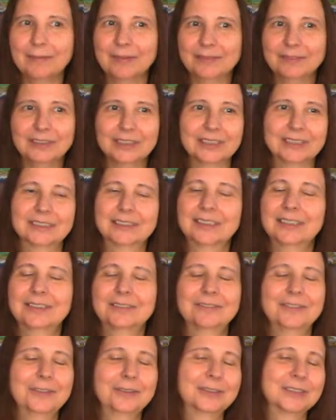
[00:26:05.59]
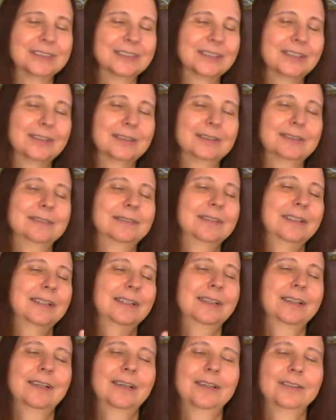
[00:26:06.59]
I'm just going to focus on
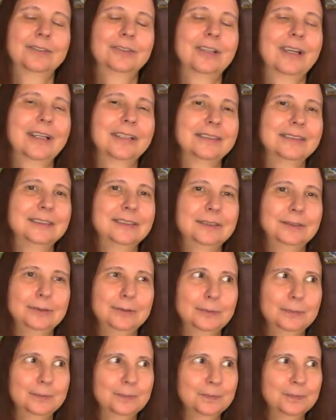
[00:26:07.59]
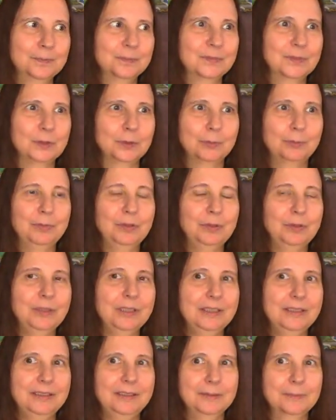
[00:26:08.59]
gratitude or beauty.